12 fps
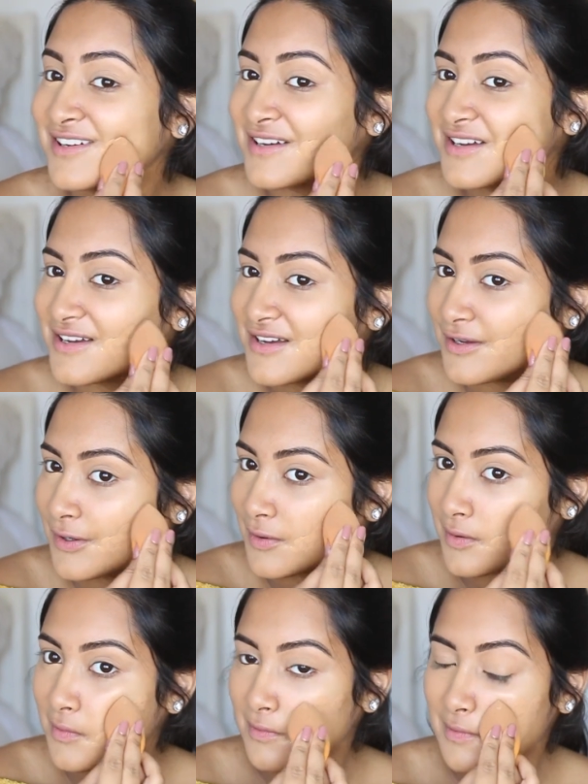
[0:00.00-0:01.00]

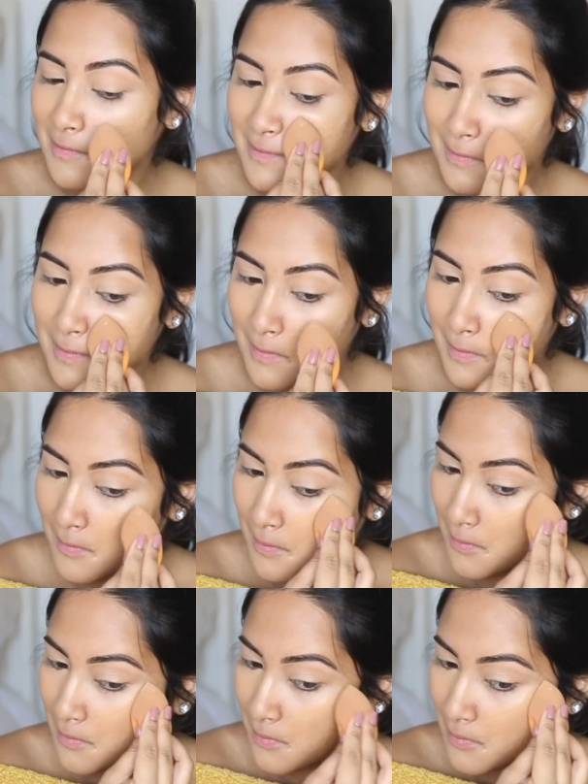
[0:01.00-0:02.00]

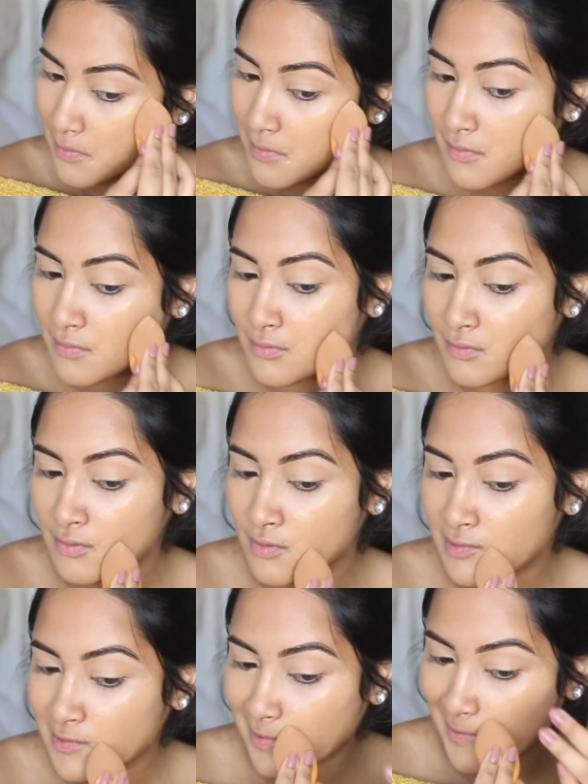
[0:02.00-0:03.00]

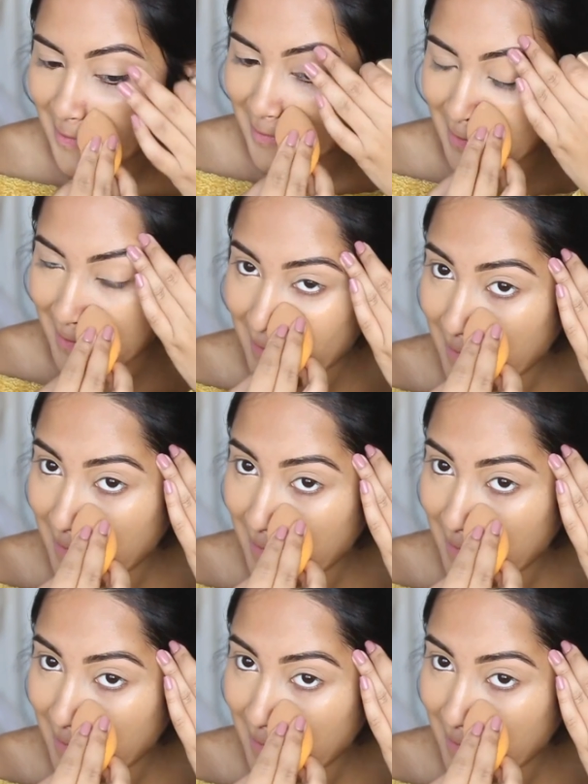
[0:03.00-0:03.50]
(no one is talking)